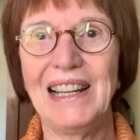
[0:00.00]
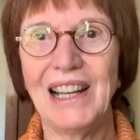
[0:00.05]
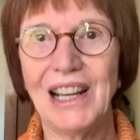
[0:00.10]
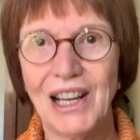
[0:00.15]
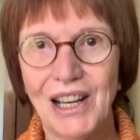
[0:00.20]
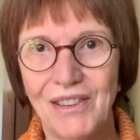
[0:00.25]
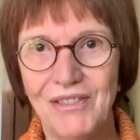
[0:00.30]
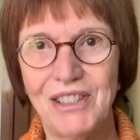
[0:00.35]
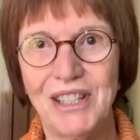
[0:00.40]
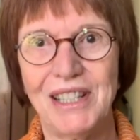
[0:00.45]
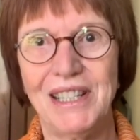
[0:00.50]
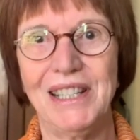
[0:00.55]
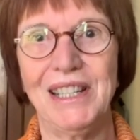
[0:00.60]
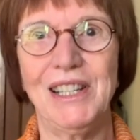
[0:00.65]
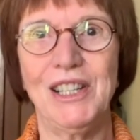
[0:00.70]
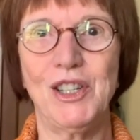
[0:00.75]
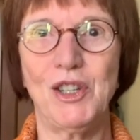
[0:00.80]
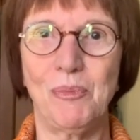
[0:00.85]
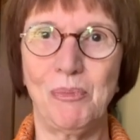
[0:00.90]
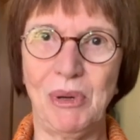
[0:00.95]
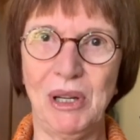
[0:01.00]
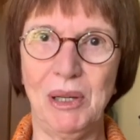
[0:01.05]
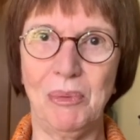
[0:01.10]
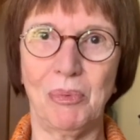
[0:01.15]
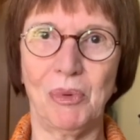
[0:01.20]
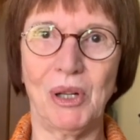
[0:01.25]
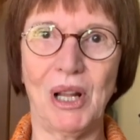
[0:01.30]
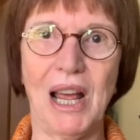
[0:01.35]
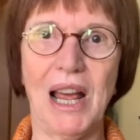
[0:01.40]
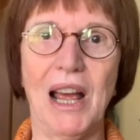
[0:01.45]
love to teach
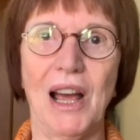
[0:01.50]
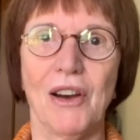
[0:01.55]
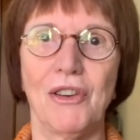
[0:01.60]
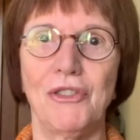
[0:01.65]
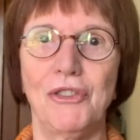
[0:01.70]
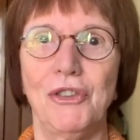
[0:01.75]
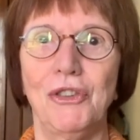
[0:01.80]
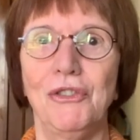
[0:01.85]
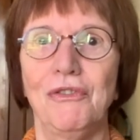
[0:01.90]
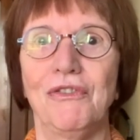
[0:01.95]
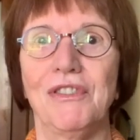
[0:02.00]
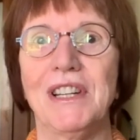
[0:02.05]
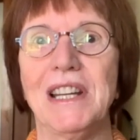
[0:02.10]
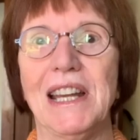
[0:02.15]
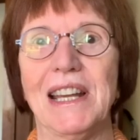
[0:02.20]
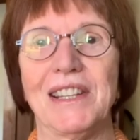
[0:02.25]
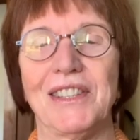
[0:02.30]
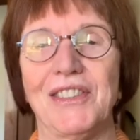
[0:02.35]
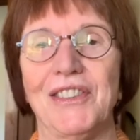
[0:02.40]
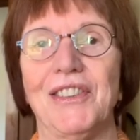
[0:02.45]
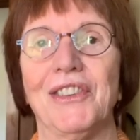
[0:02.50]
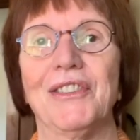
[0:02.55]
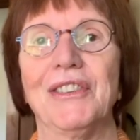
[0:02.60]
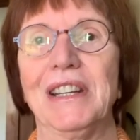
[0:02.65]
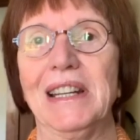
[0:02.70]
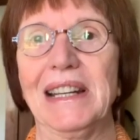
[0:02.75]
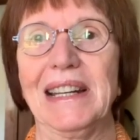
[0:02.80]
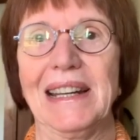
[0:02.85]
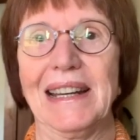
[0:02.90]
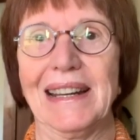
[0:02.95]
people how to finesse their
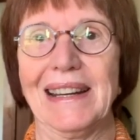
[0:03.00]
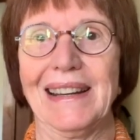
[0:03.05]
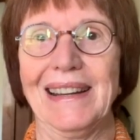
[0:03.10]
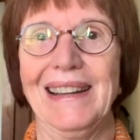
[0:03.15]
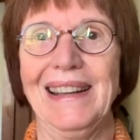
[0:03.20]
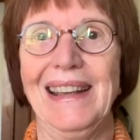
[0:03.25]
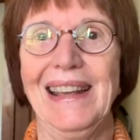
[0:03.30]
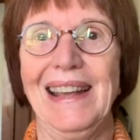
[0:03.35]
knitting.